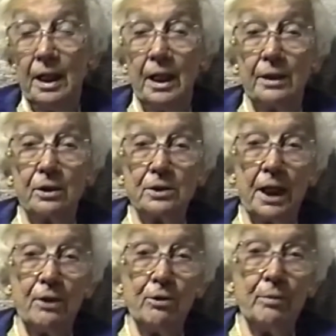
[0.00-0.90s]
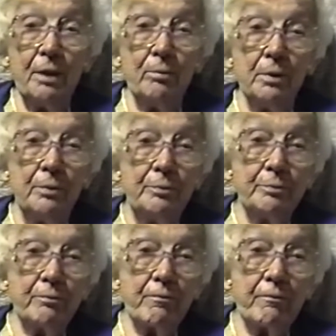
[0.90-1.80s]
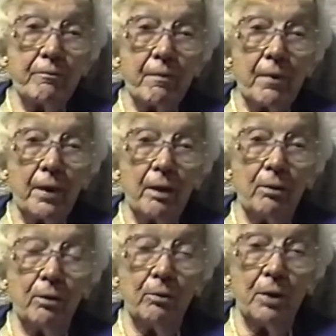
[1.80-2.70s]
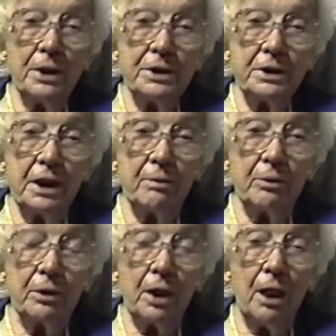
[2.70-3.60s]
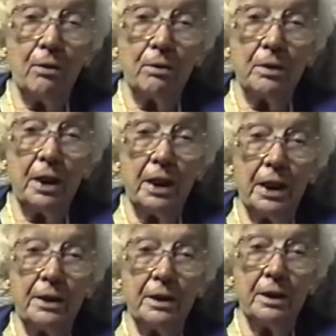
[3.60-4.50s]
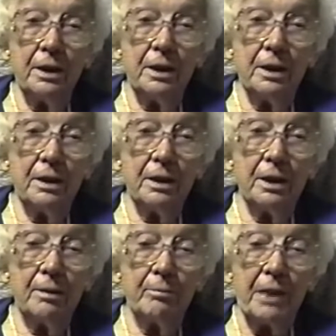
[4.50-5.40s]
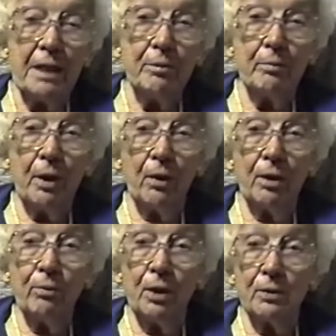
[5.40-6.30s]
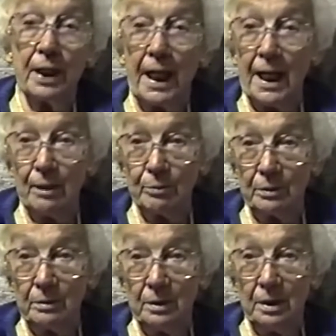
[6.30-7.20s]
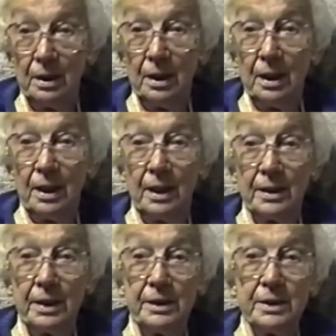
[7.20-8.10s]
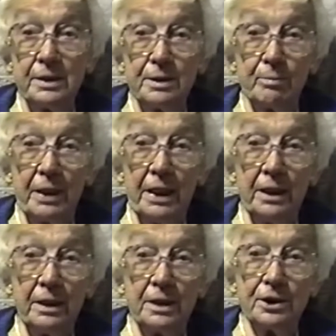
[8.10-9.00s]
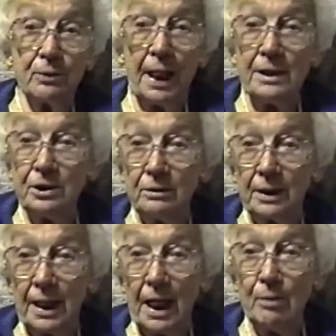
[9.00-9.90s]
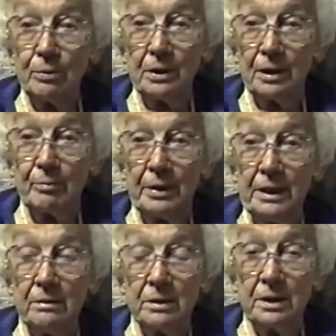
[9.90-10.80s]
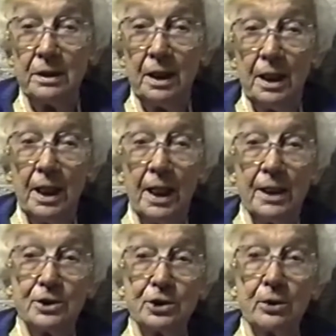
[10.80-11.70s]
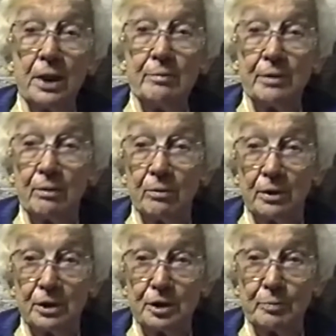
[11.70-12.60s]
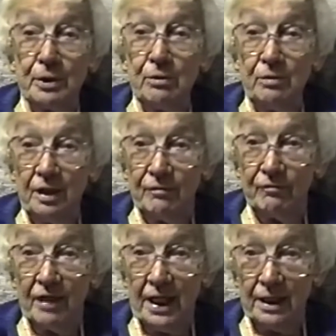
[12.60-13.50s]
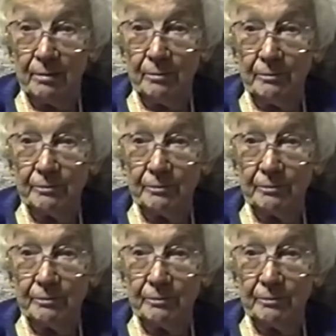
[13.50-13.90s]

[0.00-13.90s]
And because I remember once they were gone and the baby boy wanted an apple, and he just begged, and so I took an apple and peeled it and scraped it with a spoon and fed it.